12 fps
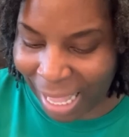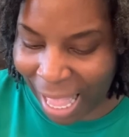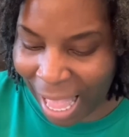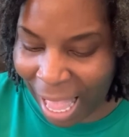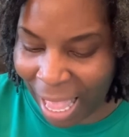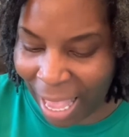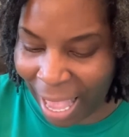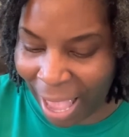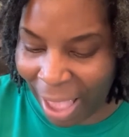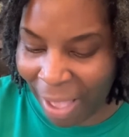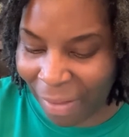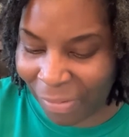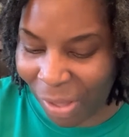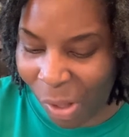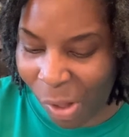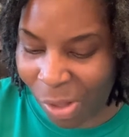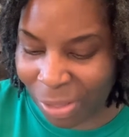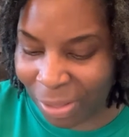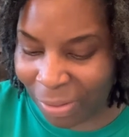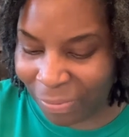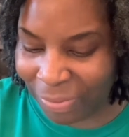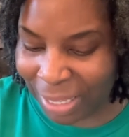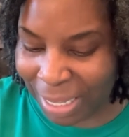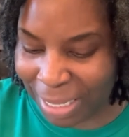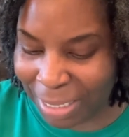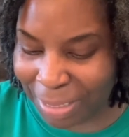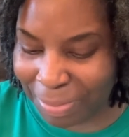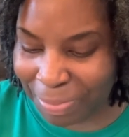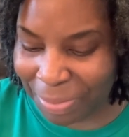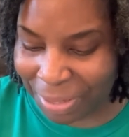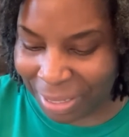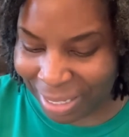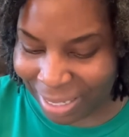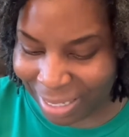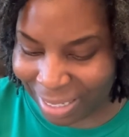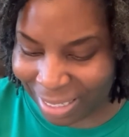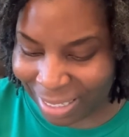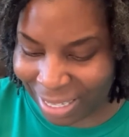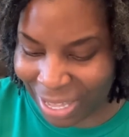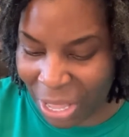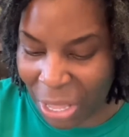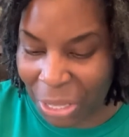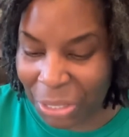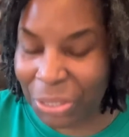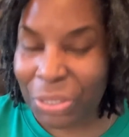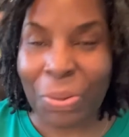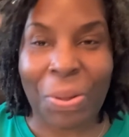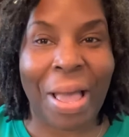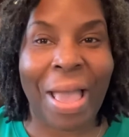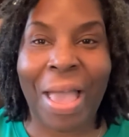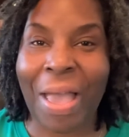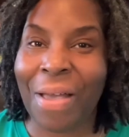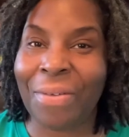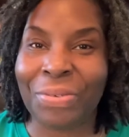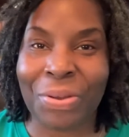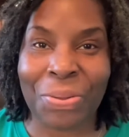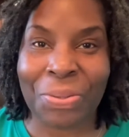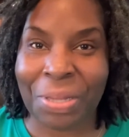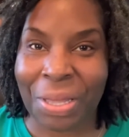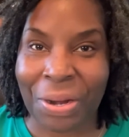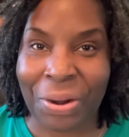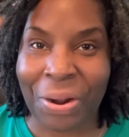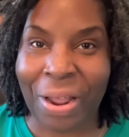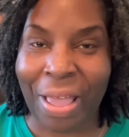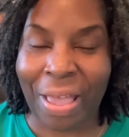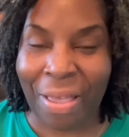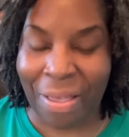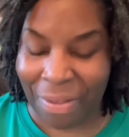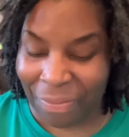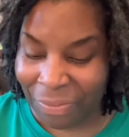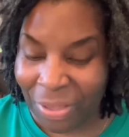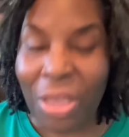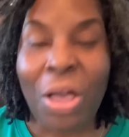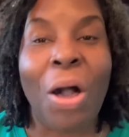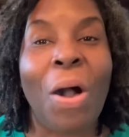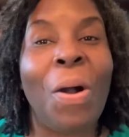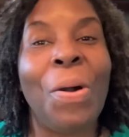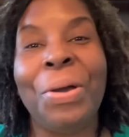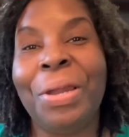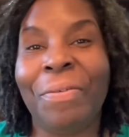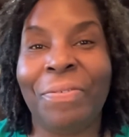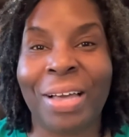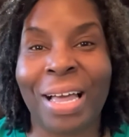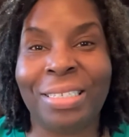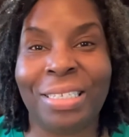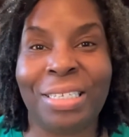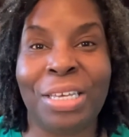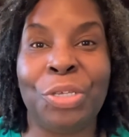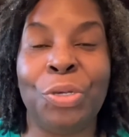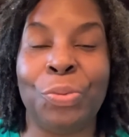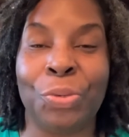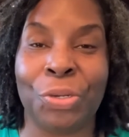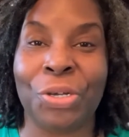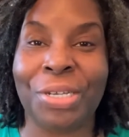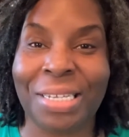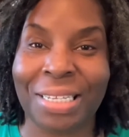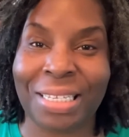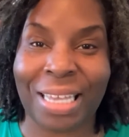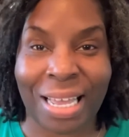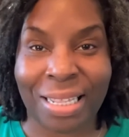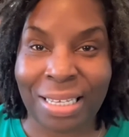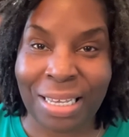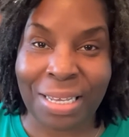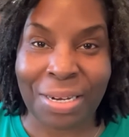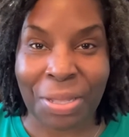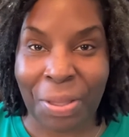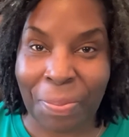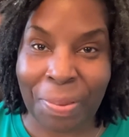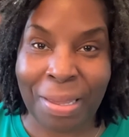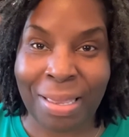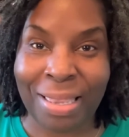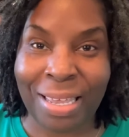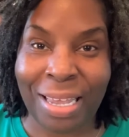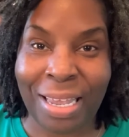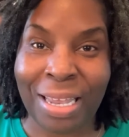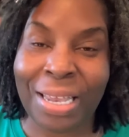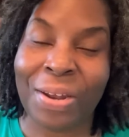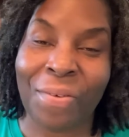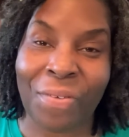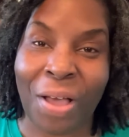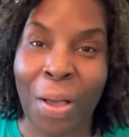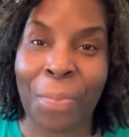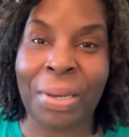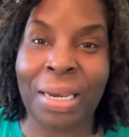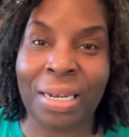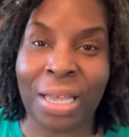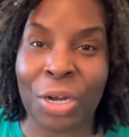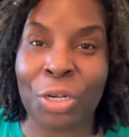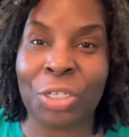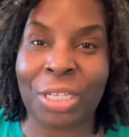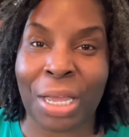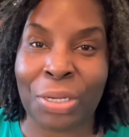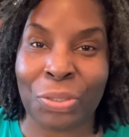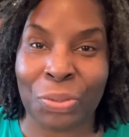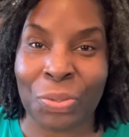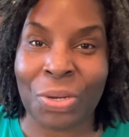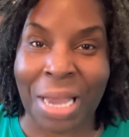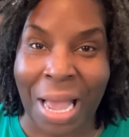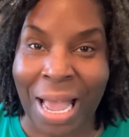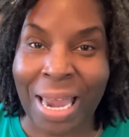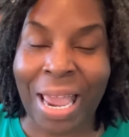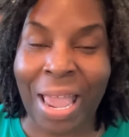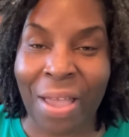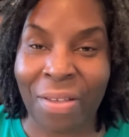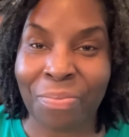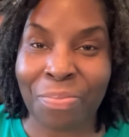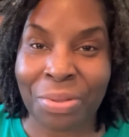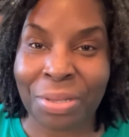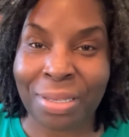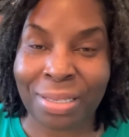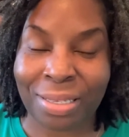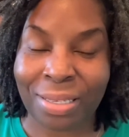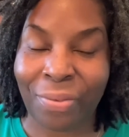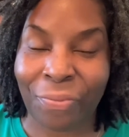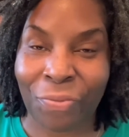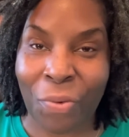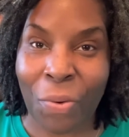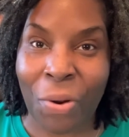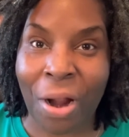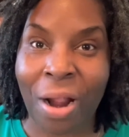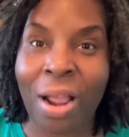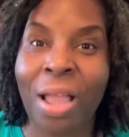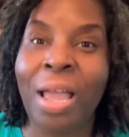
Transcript: I have all of these books, so I have no letter F. Oh, and I forgot to tell you, we're going to tally it up in the end of how many letters I do not have books for.